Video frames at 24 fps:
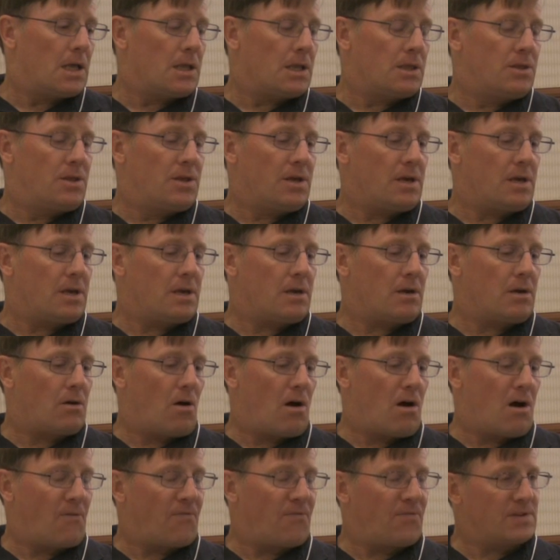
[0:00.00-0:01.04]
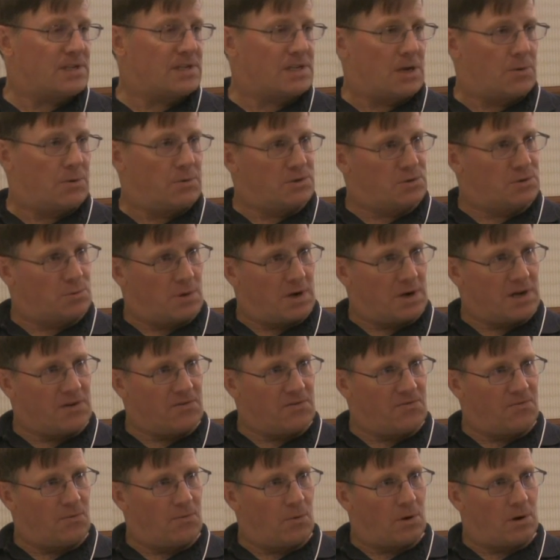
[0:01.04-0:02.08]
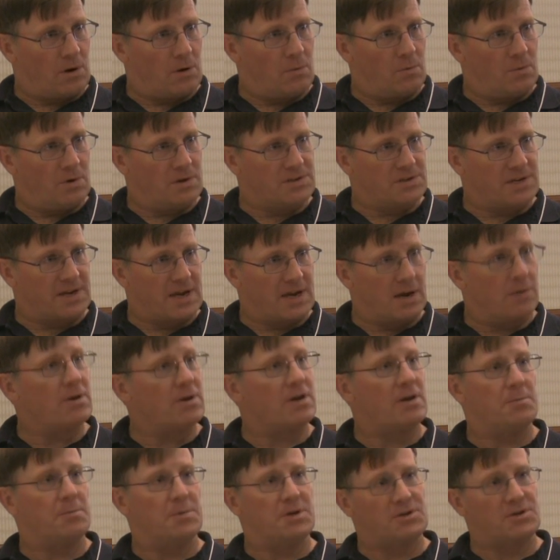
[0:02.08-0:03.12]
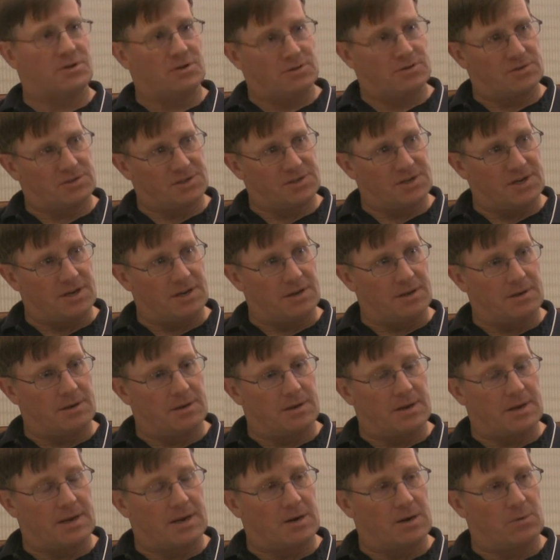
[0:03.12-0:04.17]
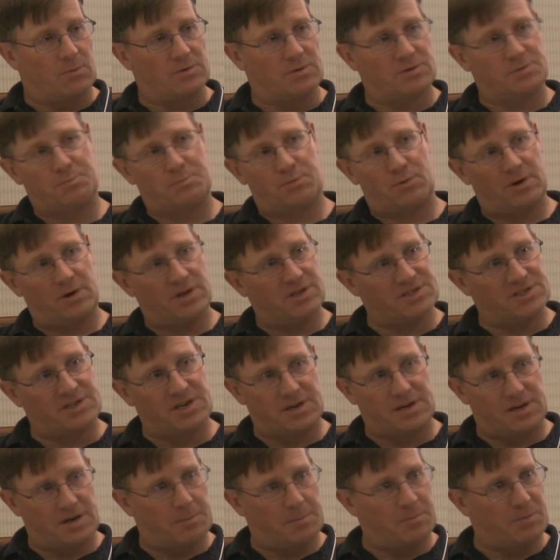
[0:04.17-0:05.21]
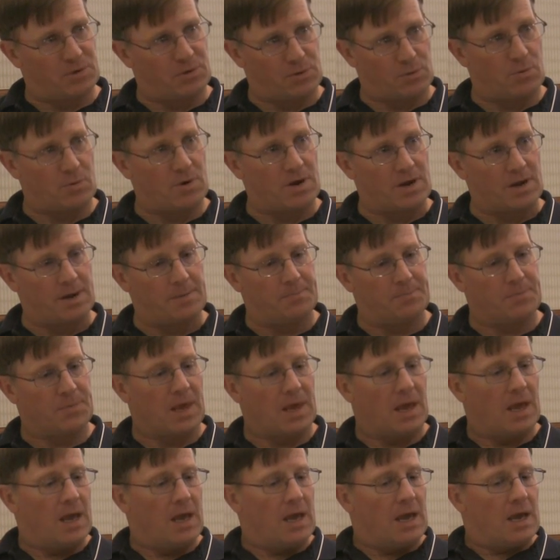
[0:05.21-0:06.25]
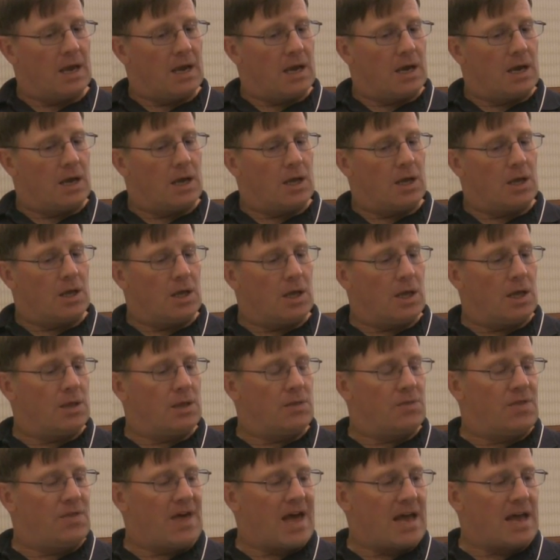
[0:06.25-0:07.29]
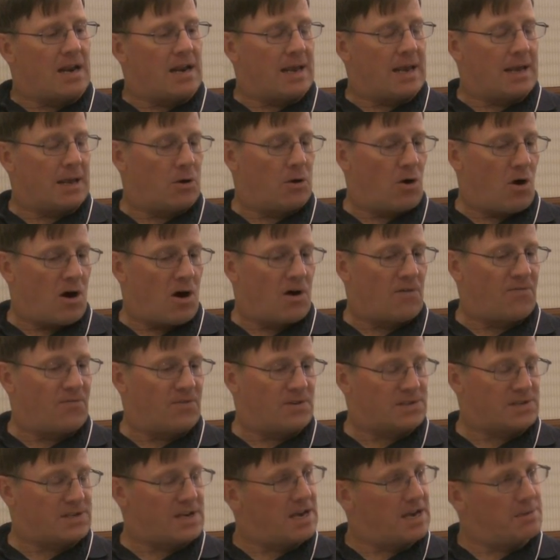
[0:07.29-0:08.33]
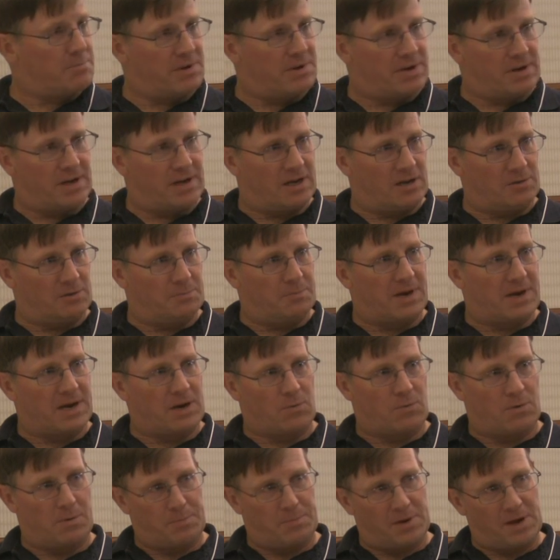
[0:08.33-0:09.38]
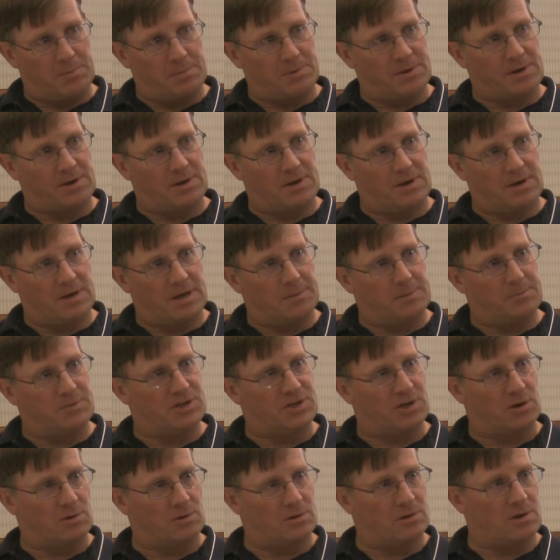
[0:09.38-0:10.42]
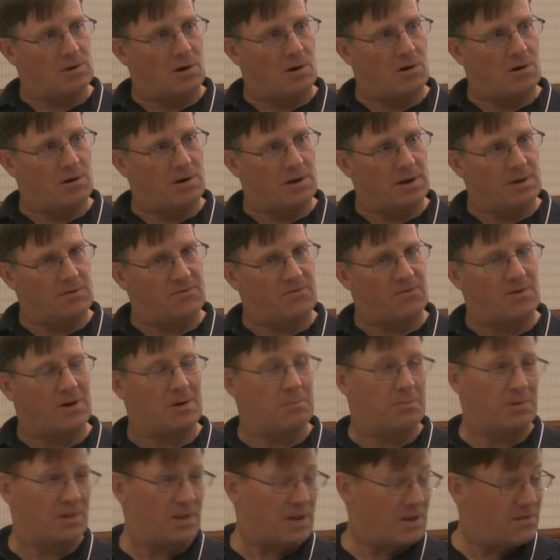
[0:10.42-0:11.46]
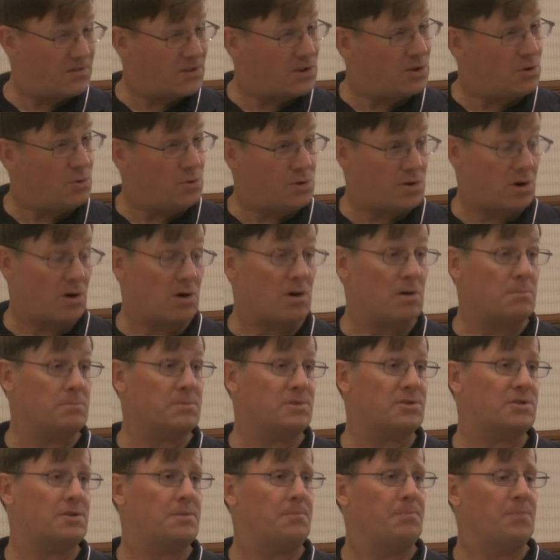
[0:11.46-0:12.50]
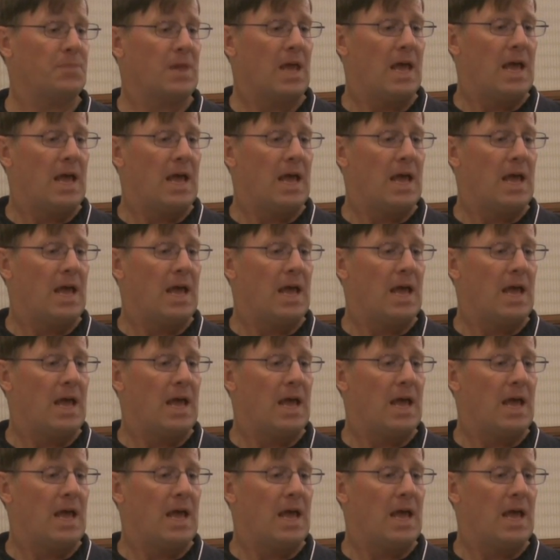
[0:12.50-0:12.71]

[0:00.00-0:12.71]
The office I was running for was a county commissioner seat, and it was precinct number 3. That office had been held by a Republican named Gerald Doherty for, I believe, 2 terms.